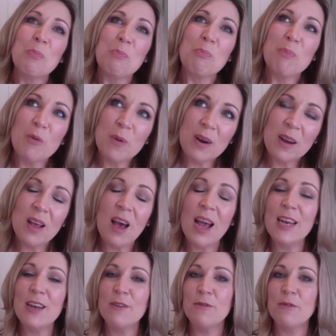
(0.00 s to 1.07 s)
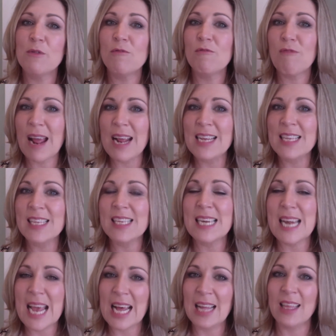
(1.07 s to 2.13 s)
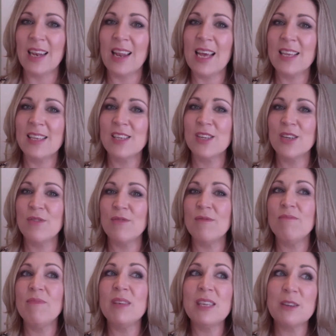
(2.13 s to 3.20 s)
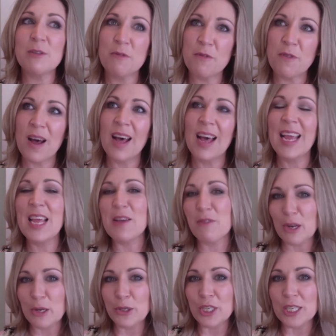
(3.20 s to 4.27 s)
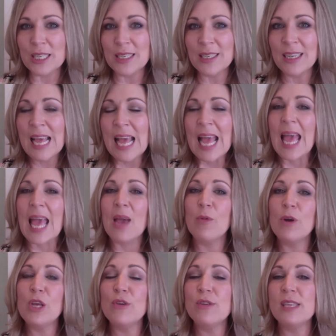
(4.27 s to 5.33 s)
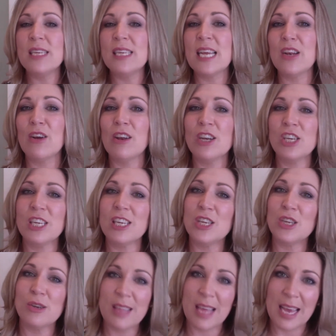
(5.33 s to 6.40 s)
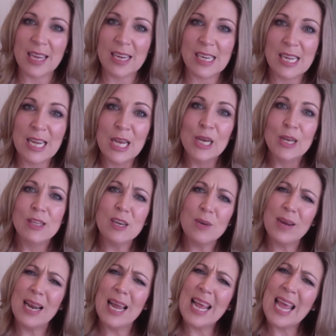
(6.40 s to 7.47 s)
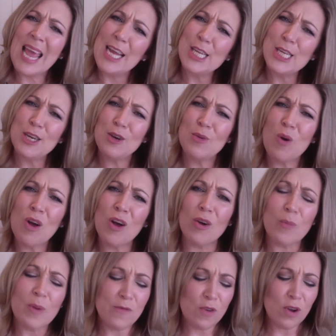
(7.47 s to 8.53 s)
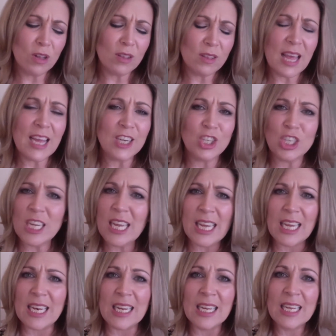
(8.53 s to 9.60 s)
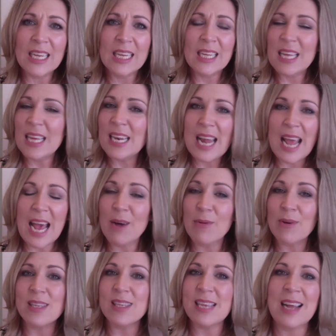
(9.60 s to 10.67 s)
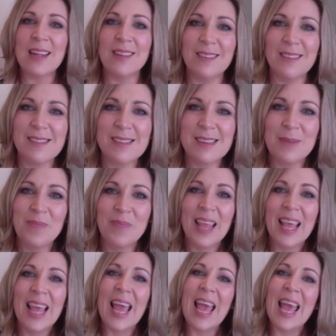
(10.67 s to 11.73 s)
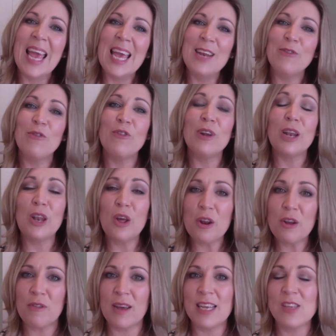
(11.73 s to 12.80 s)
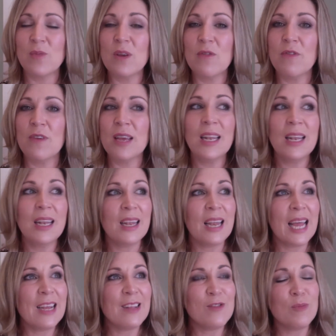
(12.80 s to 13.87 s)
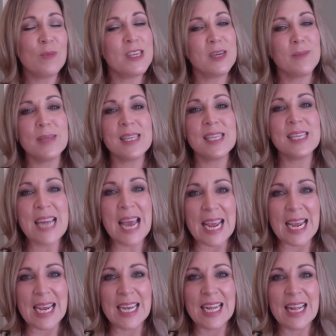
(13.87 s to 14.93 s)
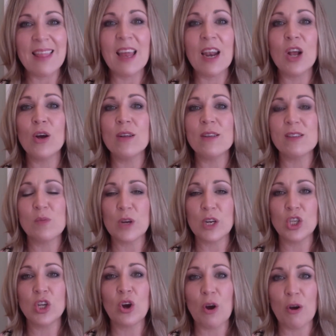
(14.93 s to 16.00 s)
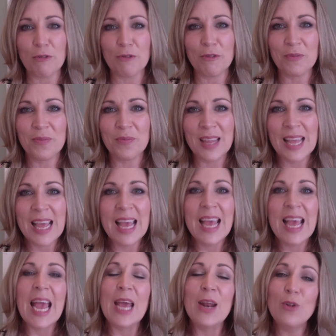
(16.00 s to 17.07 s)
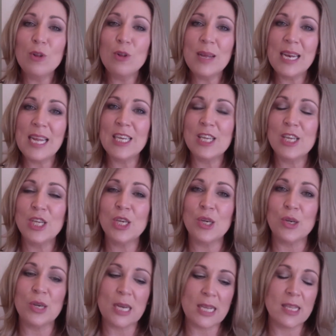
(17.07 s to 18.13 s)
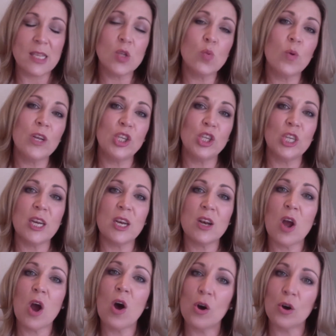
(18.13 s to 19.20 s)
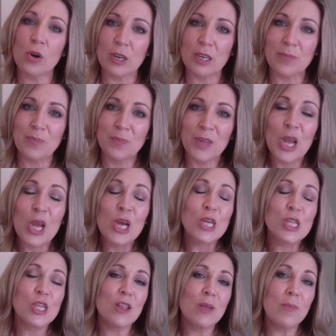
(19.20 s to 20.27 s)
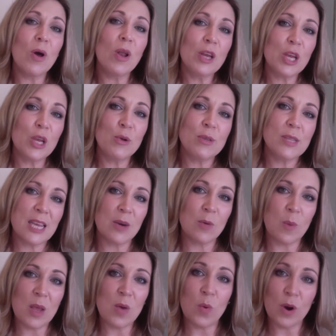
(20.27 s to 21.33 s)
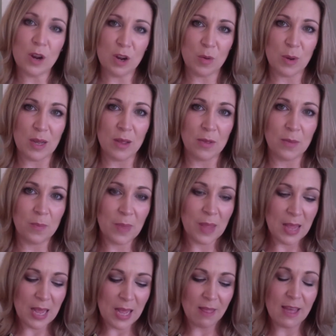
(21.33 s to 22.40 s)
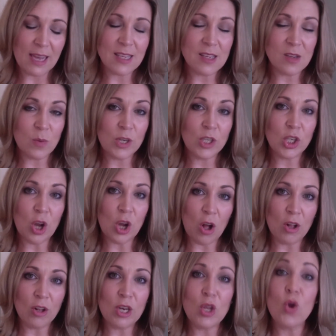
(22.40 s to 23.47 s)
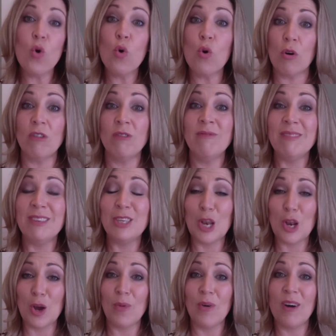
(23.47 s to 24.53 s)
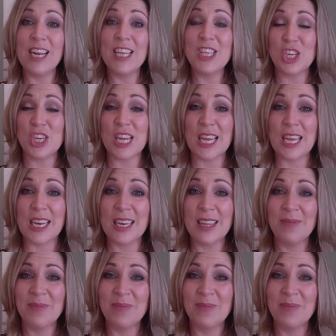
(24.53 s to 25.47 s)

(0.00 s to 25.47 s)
But we're a kind of race now that likes to defy evolution, and we're using technology to do that. So we're like, hey, do you know what? We've got that gene in our cells. And for a lot of us, we feel like it's almost a mistake that it got switched off. And all we need to do is switch it on. So the molecules that we work with, they switch on your telomerase gene